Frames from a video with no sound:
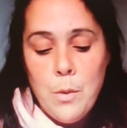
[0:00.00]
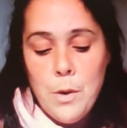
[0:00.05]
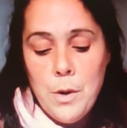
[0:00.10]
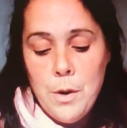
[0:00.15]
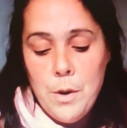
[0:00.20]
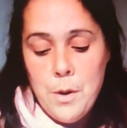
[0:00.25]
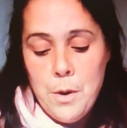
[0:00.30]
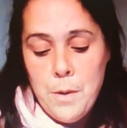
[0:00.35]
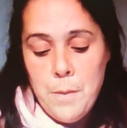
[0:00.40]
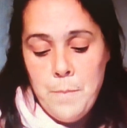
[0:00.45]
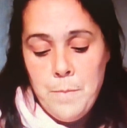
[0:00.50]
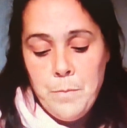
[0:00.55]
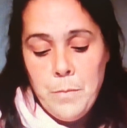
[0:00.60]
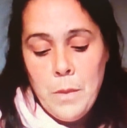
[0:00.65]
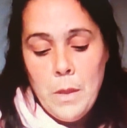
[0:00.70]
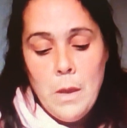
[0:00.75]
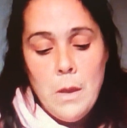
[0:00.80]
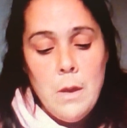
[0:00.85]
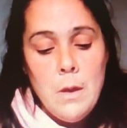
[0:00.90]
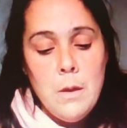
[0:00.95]
pin,
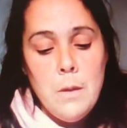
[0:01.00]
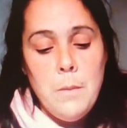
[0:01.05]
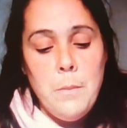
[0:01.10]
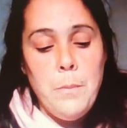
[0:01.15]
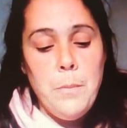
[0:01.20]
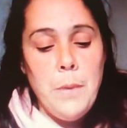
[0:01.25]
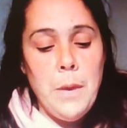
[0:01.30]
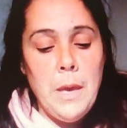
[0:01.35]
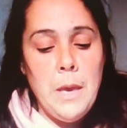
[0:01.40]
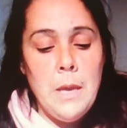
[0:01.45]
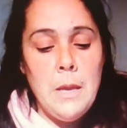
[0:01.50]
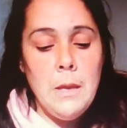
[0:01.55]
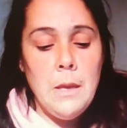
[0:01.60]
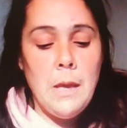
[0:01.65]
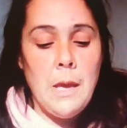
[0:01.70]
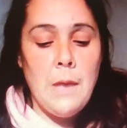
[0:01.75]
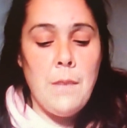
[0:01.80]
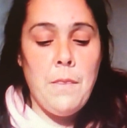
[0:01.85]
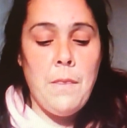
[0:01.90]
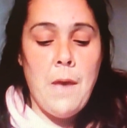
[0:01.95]
get that ready,
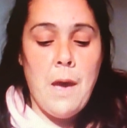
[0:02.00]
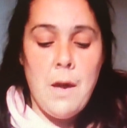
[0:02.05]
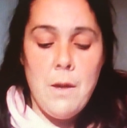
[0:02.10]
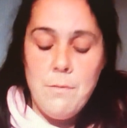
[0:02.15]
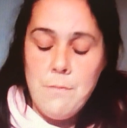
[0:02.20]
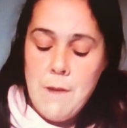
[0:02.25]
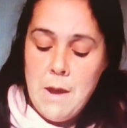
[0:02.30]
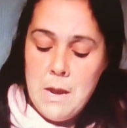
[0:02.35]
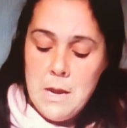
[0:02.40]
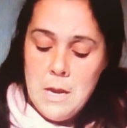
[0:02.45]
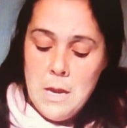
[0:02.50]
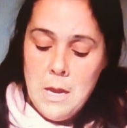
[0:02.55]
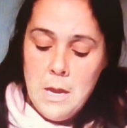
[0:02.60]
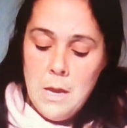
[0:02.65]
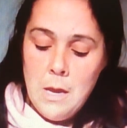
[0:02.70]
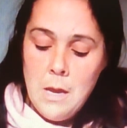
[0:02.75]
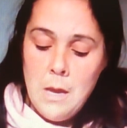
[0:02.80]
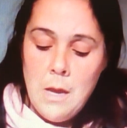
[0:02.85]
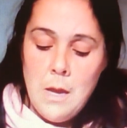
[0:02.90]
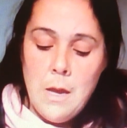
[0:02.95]
and
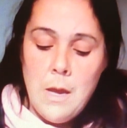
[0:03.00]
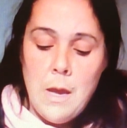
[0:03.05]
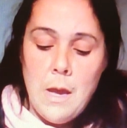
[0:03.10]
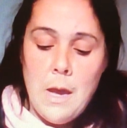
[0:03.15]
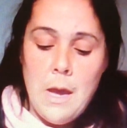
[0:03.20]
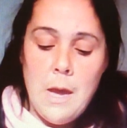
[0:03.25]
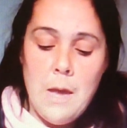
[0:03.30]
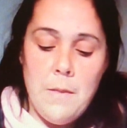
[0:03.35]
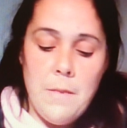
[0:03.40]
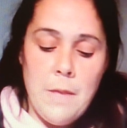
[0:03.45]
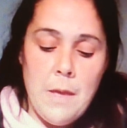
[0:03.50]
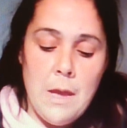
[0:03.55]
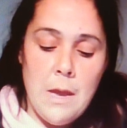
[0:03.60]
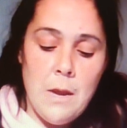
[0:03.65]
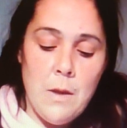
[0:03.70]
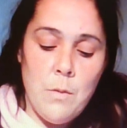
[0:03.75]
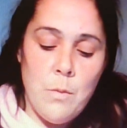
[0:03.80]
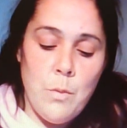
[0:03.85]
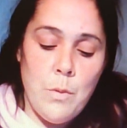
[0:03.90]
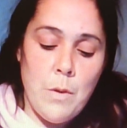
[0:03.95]
then get
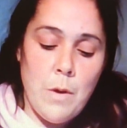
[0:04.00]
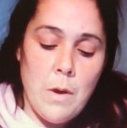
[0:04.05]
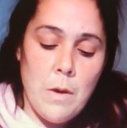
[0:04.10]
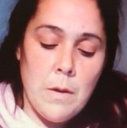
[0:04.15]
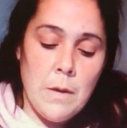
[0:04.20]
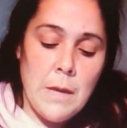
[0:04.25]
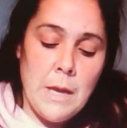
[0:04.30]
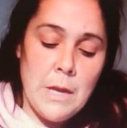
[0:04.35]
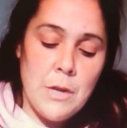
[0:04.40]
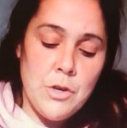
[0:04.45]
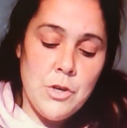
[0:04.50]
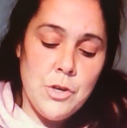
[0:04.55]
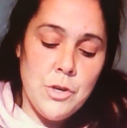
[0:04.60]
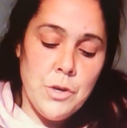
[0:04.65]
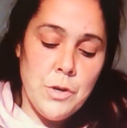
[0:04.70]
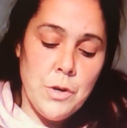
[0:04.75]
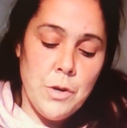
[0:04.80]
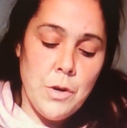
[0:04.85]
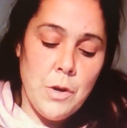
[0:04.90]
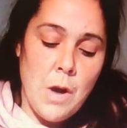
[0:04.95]
your, I use a
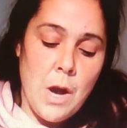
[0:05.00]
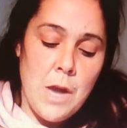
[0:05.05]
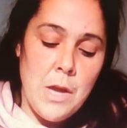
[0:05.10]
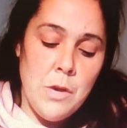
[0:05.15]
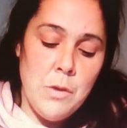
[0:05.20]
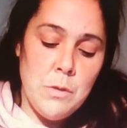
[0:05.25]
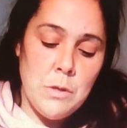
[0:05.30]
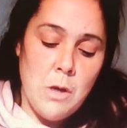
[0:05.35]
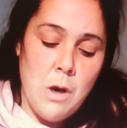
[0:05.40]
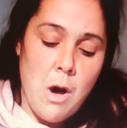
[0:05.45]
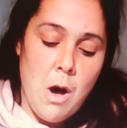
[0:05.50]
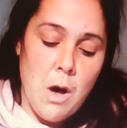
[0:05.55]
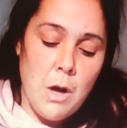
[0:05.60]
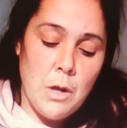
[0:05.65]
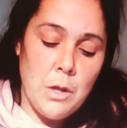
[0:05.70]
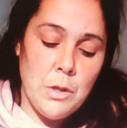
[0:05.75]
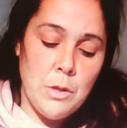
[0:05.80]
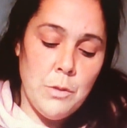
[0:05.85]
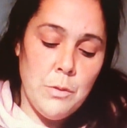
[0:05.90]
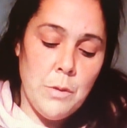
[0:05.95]
hot glue gun.
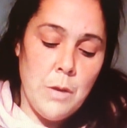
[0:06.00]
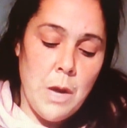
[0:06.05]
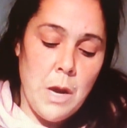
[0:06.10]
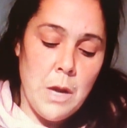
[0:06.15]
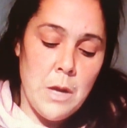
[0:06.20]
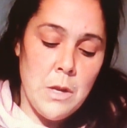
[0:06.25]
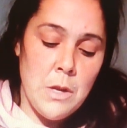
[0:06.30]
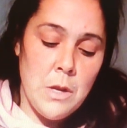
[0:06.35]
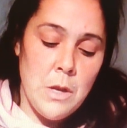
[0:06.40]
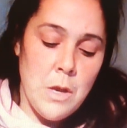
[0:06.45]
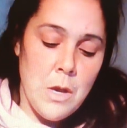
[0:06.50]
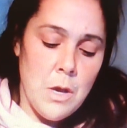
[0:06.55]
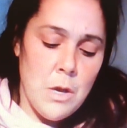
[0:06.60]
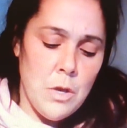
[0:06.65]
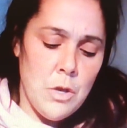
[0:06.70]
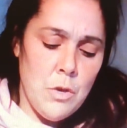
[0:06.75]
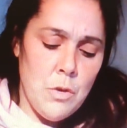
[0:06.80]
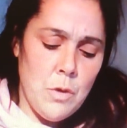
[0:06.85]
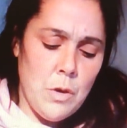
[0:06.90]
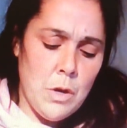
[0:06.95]
You could
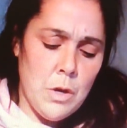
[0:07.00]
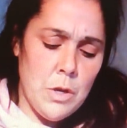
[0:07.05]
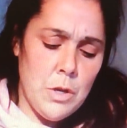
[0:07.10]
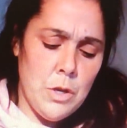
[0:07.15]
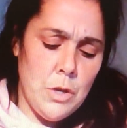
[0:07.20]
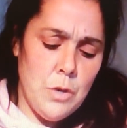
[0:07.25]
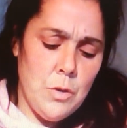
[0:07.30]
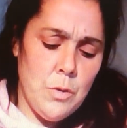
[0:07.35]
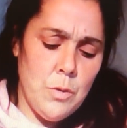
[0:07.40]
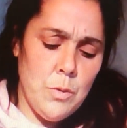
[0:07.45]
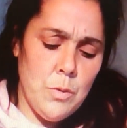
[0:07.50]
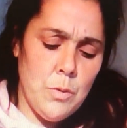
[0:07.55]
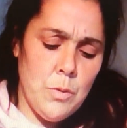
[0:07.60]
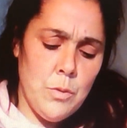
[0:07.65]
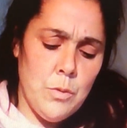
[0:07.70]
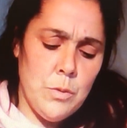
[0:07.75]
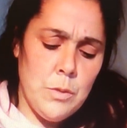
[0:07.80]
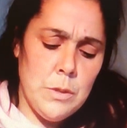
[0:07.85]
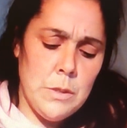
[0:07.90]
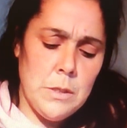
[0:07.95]
use
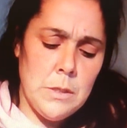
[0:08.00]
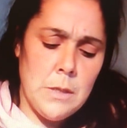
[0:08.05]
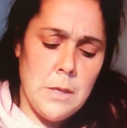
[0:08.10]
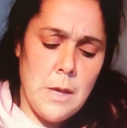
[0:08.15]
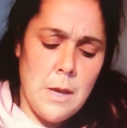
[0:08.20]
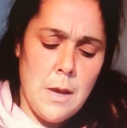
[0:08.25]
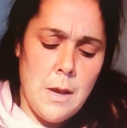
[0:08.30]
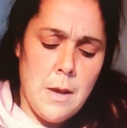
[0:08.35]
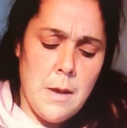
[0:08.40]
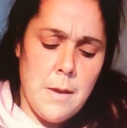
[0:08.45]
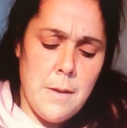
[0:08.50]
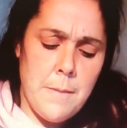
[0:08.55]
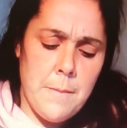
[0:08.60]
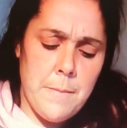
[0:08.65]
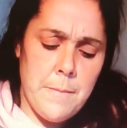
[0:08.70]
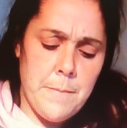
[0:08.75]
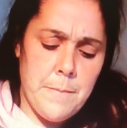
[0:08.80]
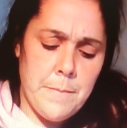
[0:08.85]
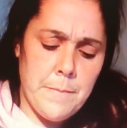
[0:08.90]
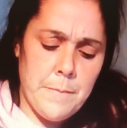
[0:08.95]
what
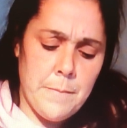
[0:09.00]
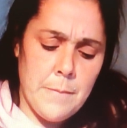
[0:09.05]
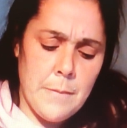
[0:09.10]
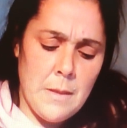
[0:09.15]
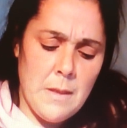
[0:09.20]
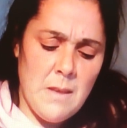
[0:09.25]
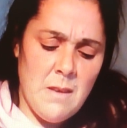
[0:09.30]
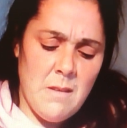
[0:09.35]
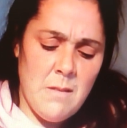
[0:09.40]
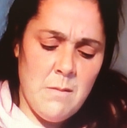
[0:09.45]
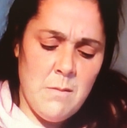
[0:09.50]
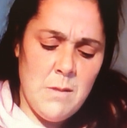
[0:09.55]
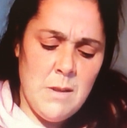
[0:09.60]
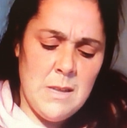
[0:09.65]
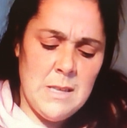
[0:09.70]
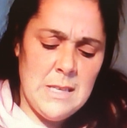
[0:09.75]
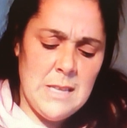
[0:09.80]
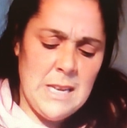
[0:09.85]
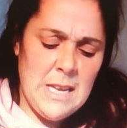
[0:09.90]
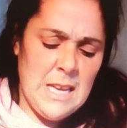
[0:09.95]
is it,
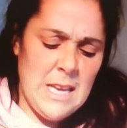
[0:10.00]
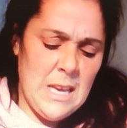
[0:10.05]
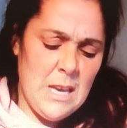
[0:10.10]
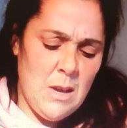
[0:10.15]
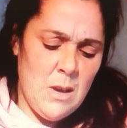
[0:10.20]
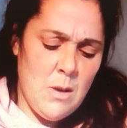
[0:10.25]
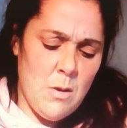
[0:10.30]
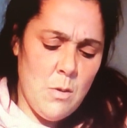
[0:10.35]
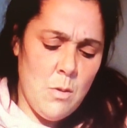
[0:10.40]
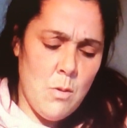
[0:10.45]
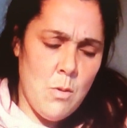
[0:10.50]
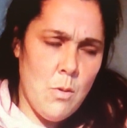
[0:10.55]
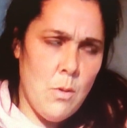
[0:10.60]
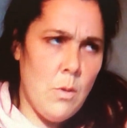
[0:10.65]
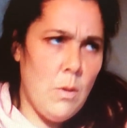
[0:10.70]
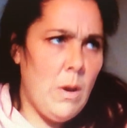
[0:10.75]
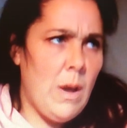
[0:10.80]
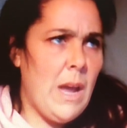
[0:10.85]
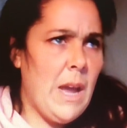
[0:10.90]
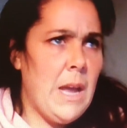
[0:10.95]

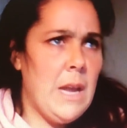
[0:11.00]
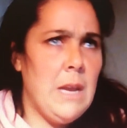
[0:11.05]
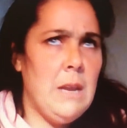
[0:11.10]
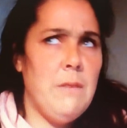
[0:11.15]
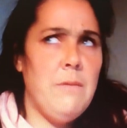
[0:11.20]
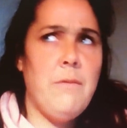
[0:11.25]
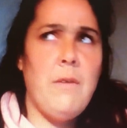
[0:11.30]
EO85 or